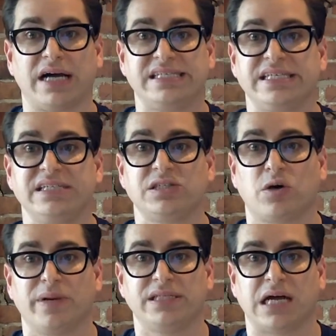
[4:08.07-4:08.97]
I see
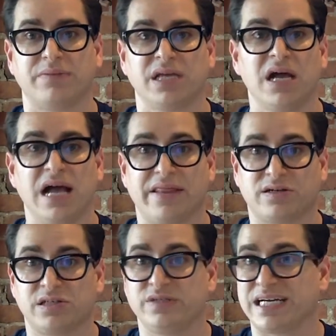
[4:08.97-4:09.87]
so many times, and there
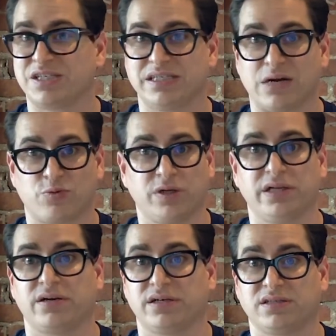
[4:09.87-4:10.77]
are 2 sections that
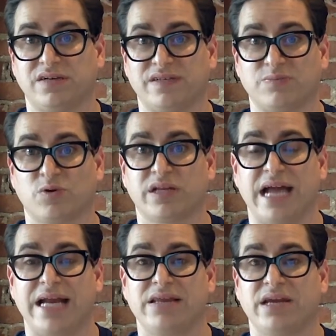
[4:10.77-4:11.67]
really are guilty of this more than
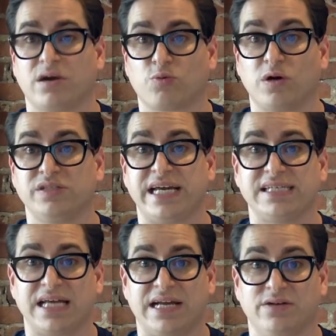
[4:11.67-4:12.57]
anything, are
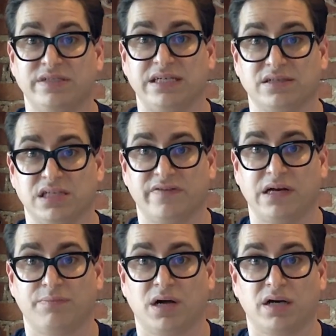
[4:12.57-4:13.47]
rosés and New Zealand
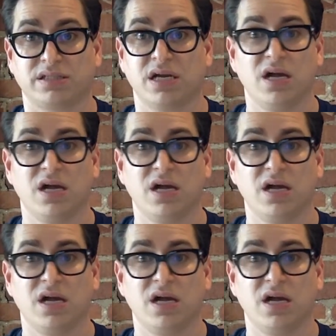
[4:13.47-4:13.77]
Sauvignon Blancs.